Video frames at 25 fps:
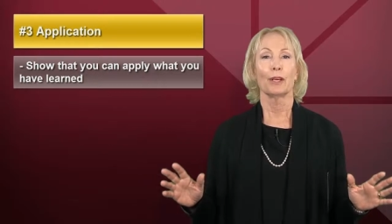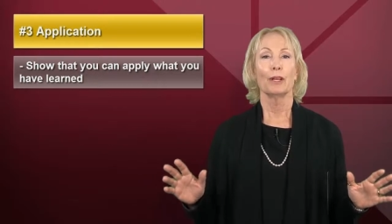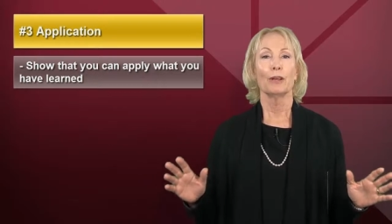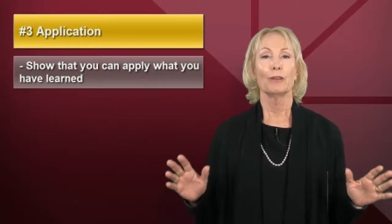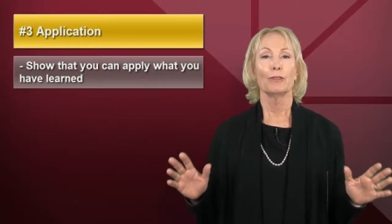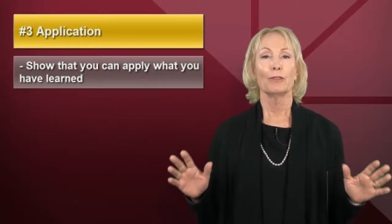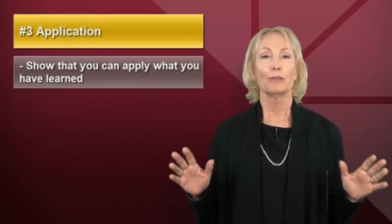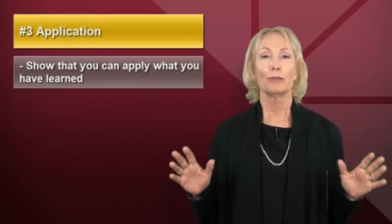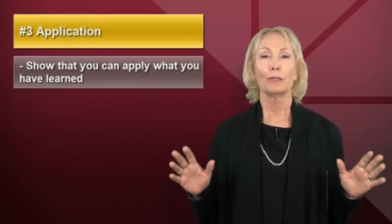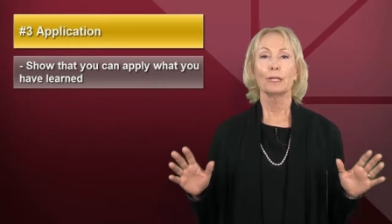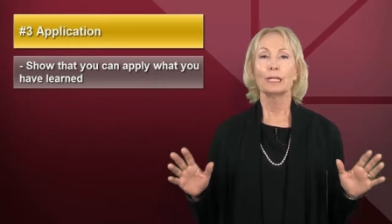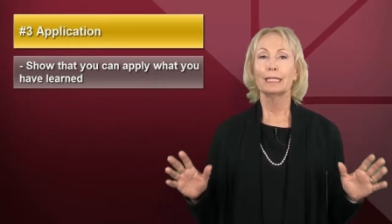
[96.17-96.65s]

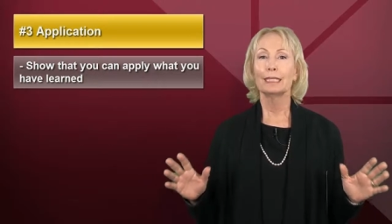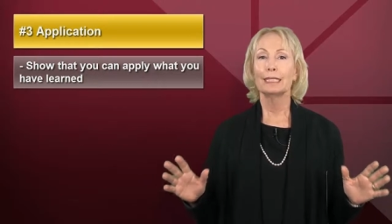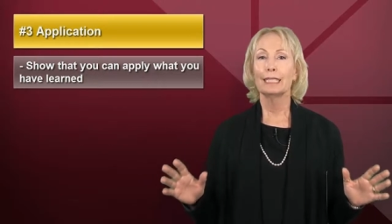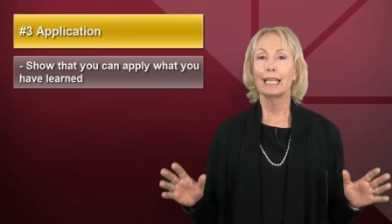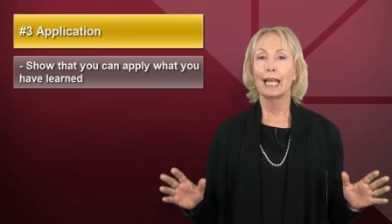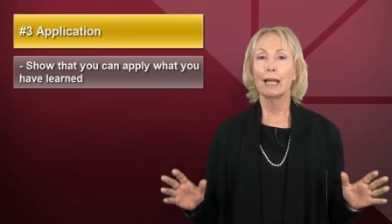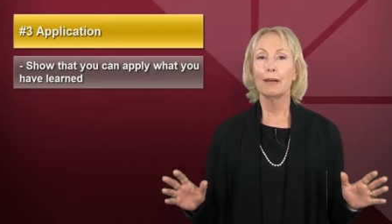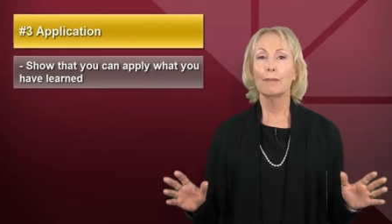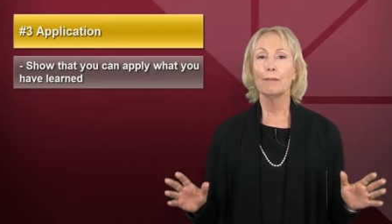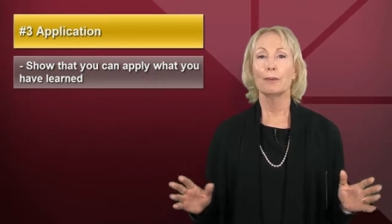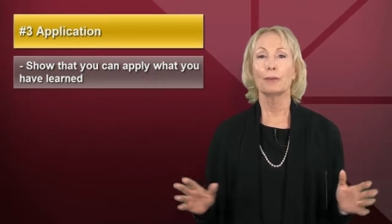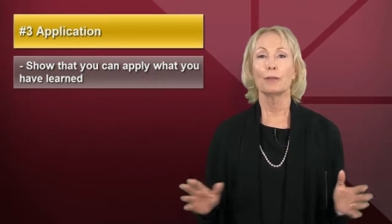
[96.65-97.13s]
For
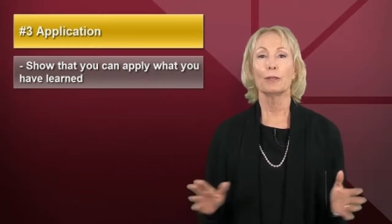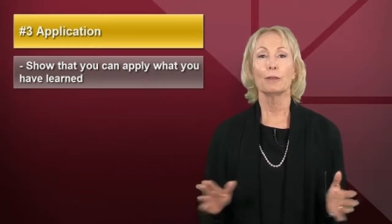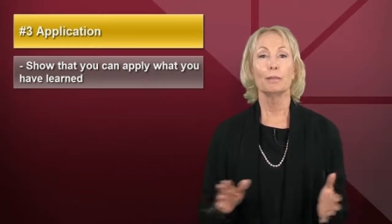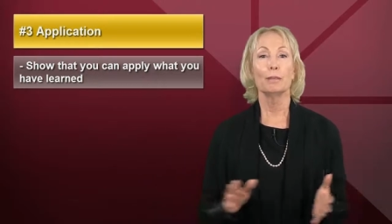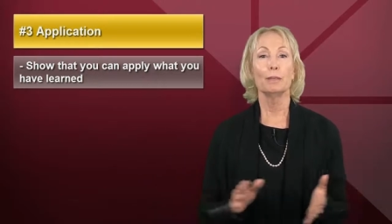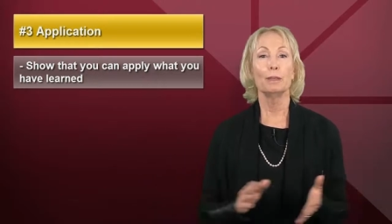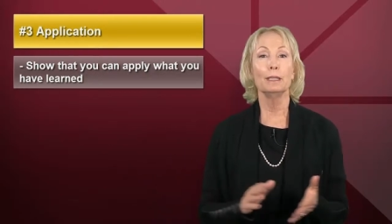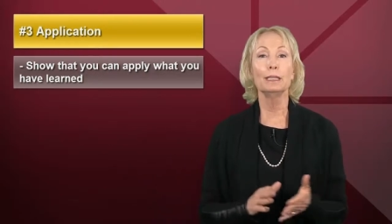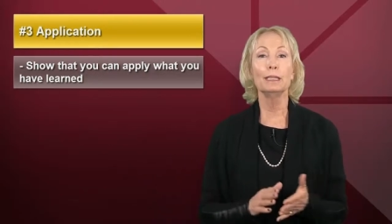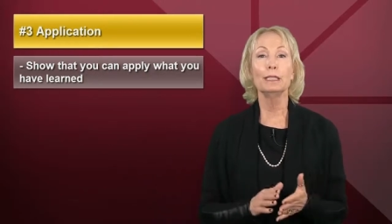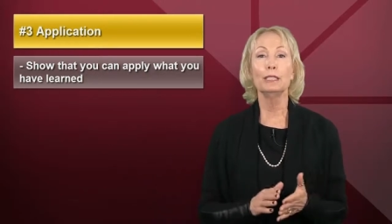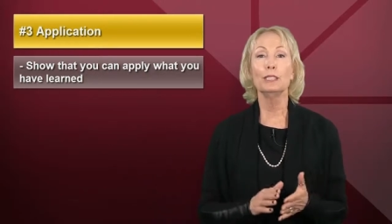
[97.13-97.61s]
example, the
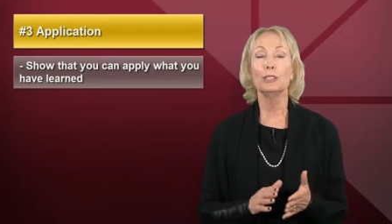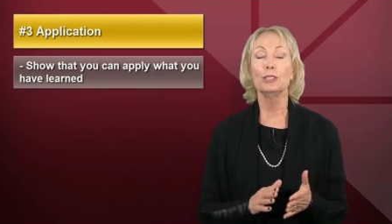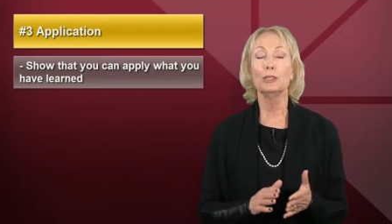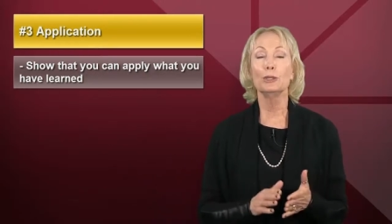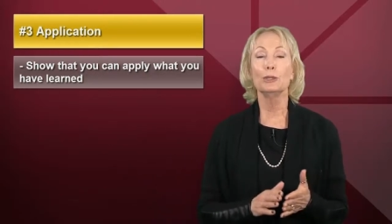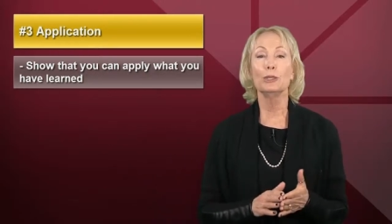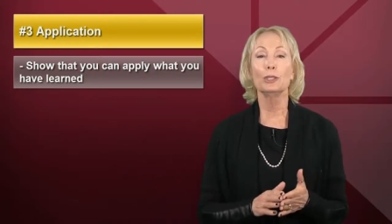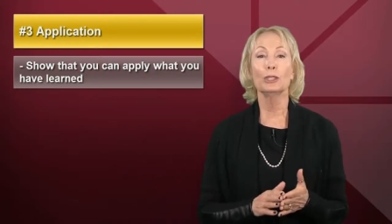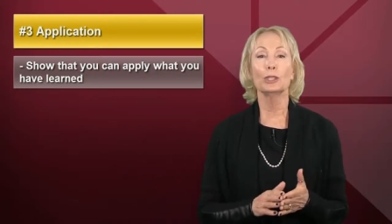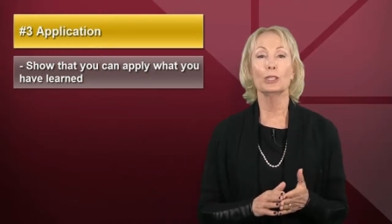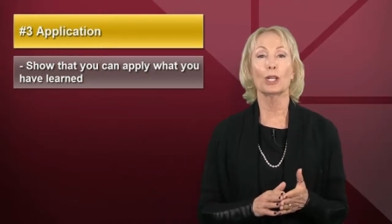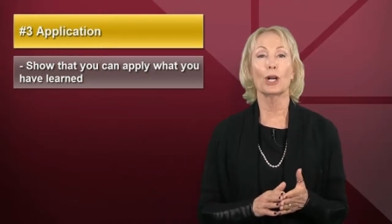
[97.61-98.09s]
business you
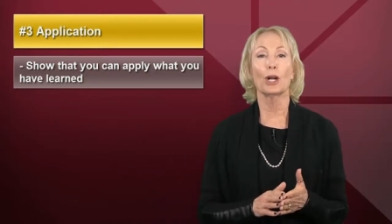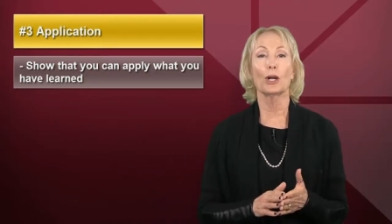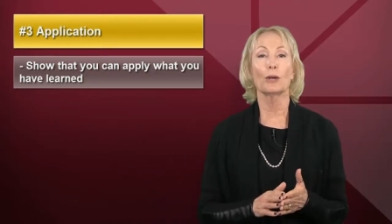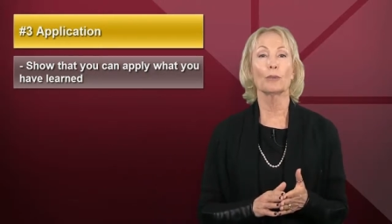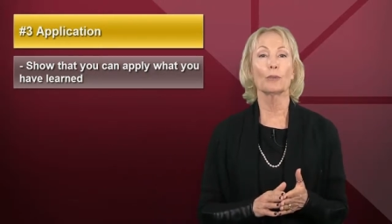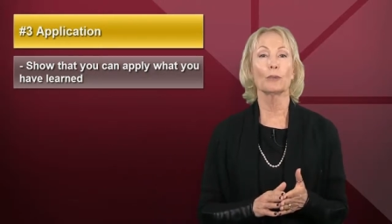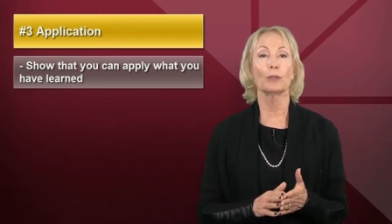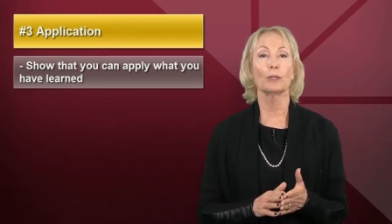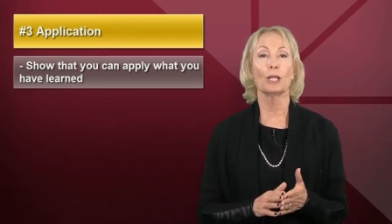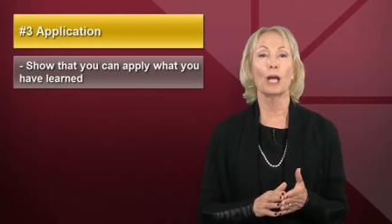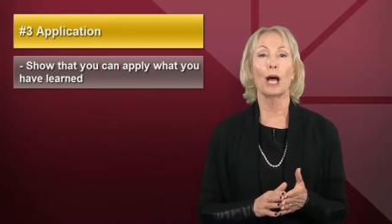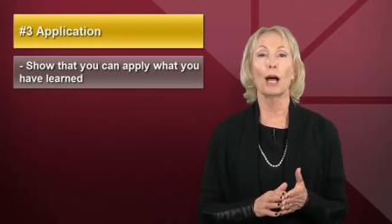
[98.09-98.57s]
start
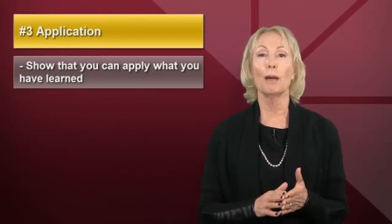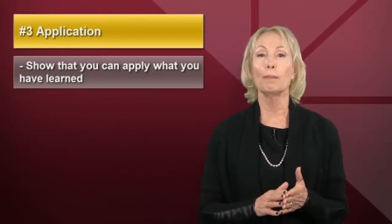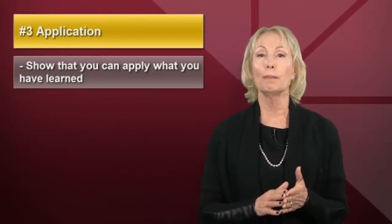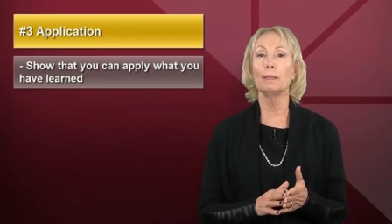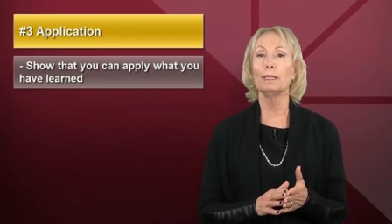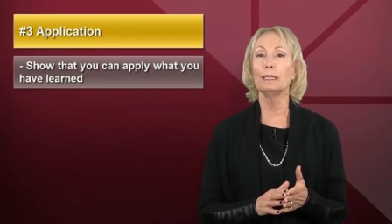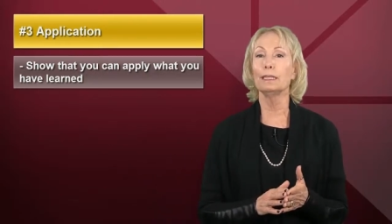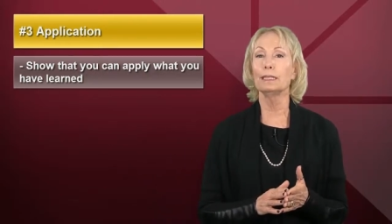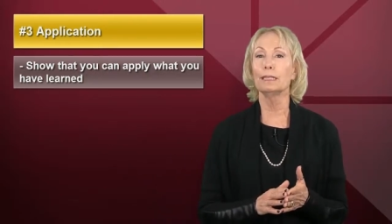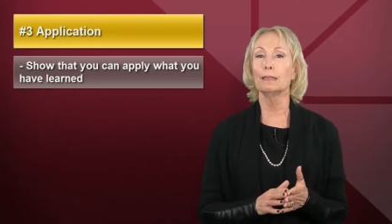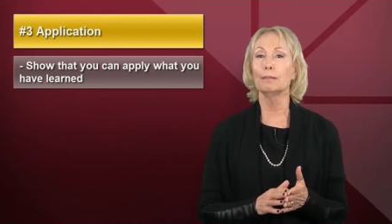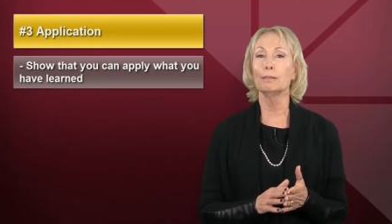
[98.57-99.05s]
will not
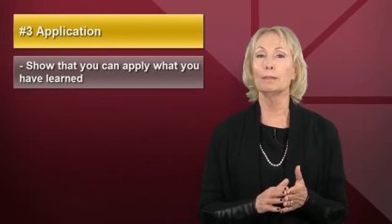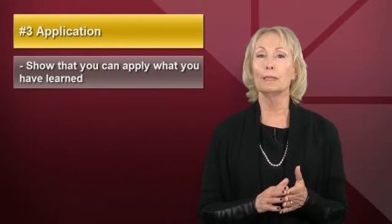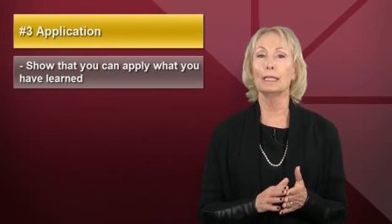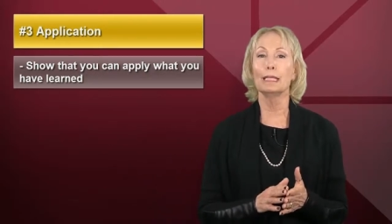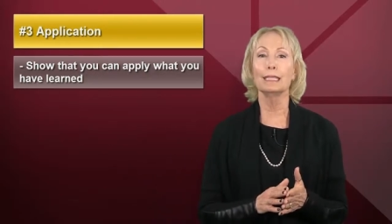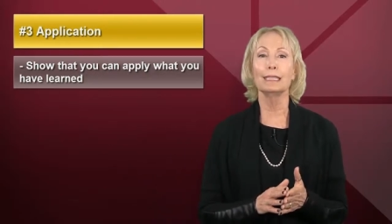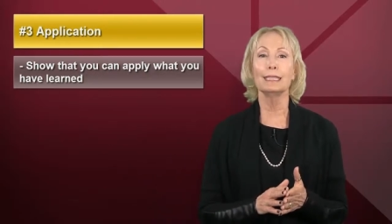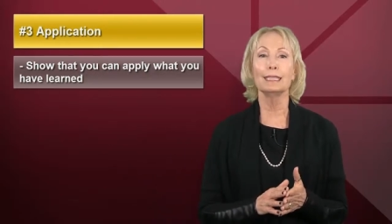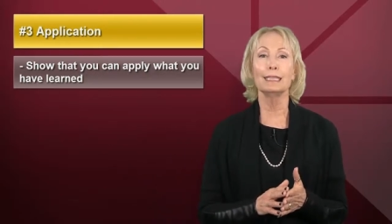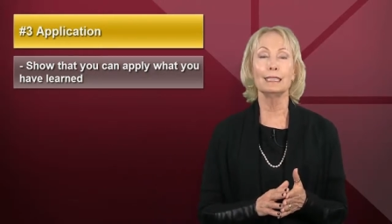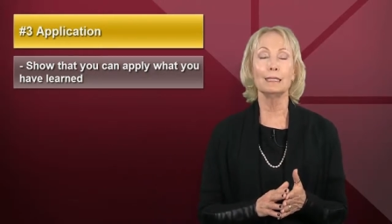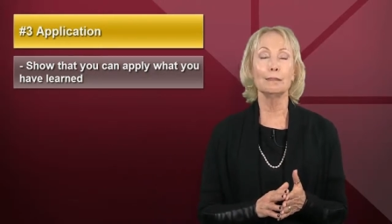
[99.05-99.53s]
be
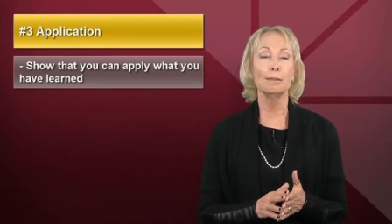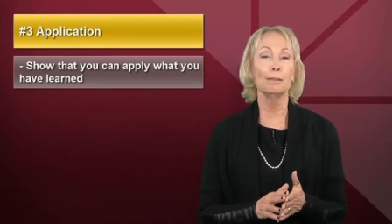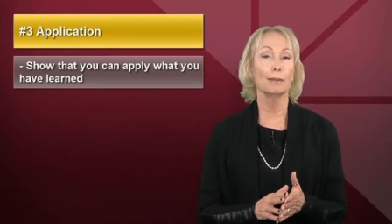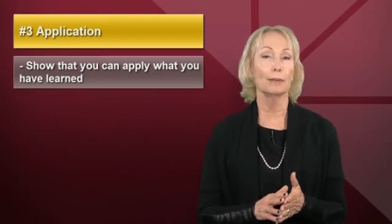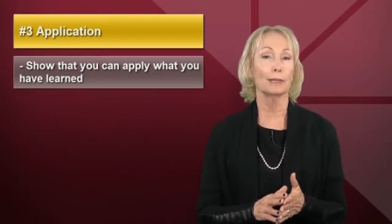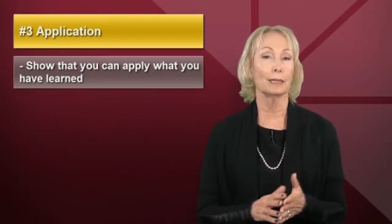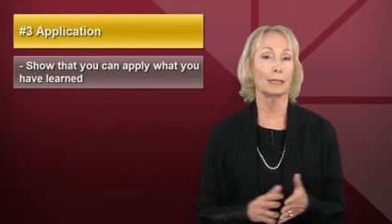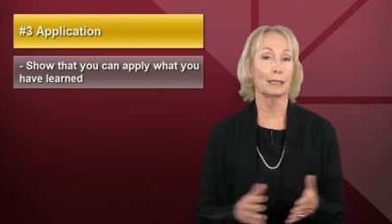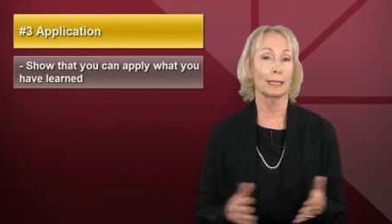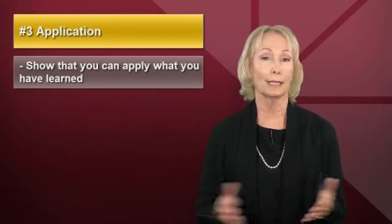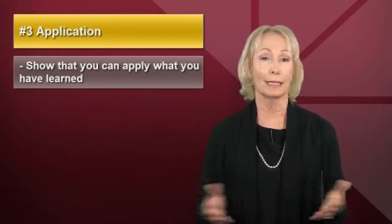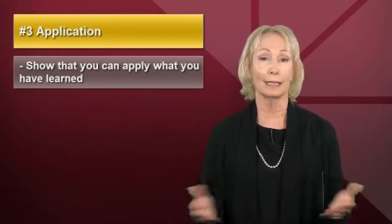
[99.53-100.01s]
something
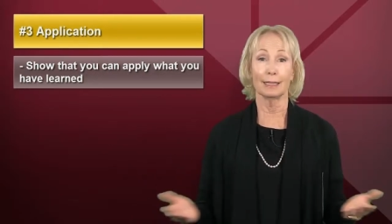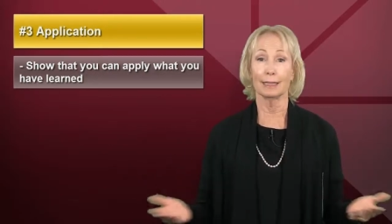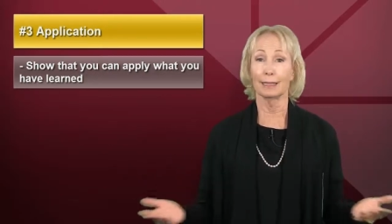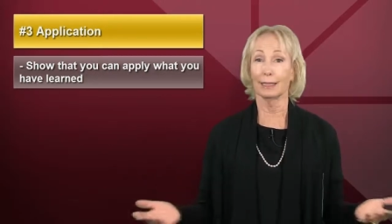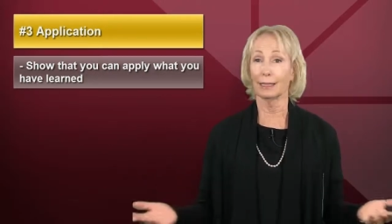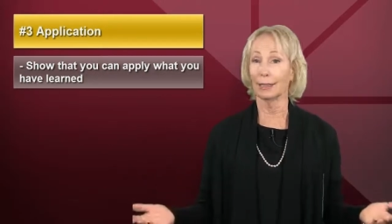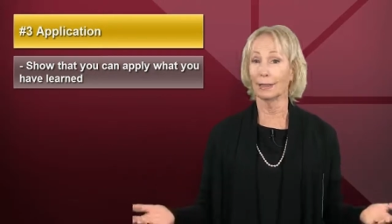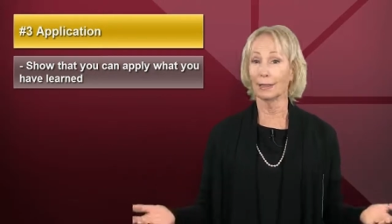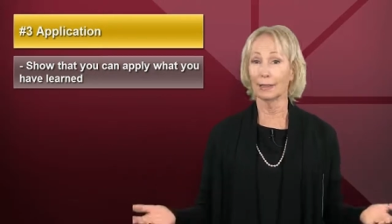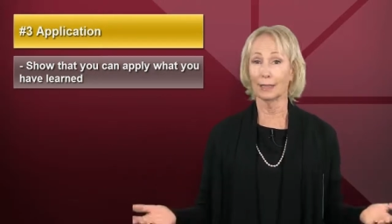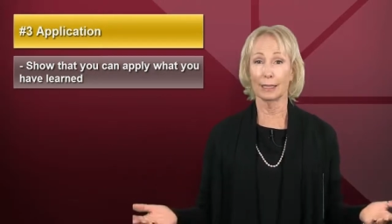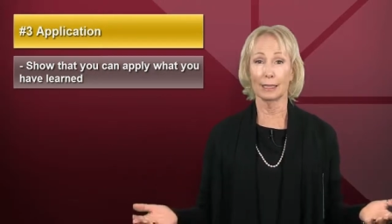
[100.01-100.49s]
simple as a
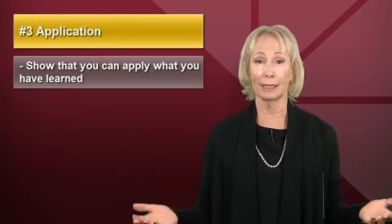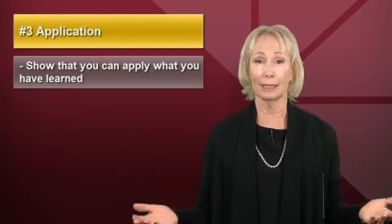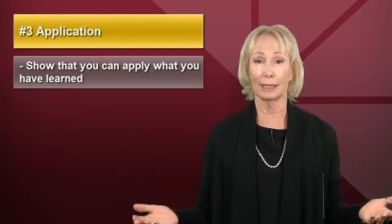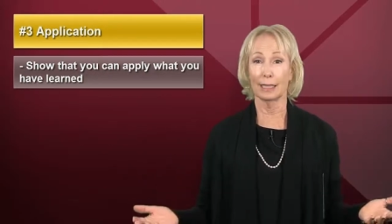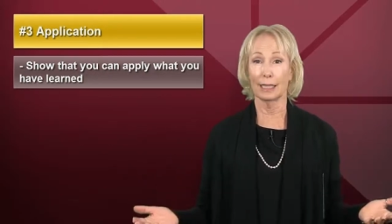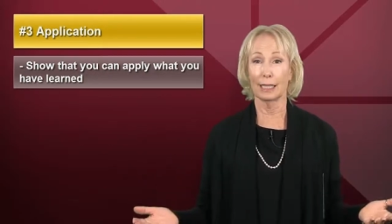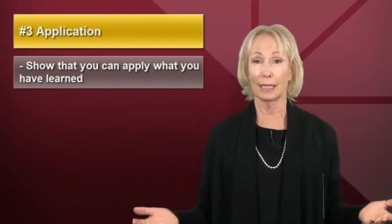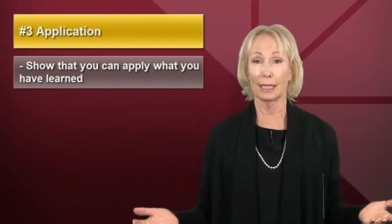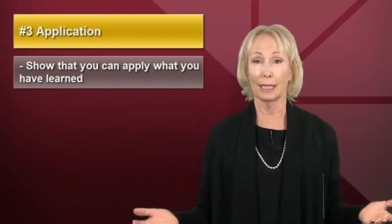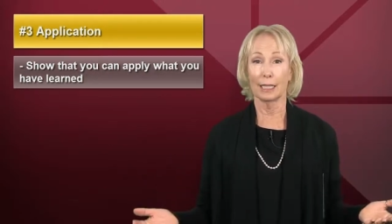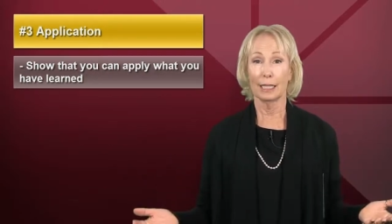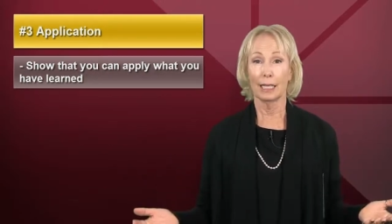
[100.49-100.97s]

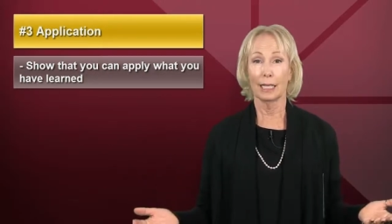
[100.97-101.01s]
consultancy,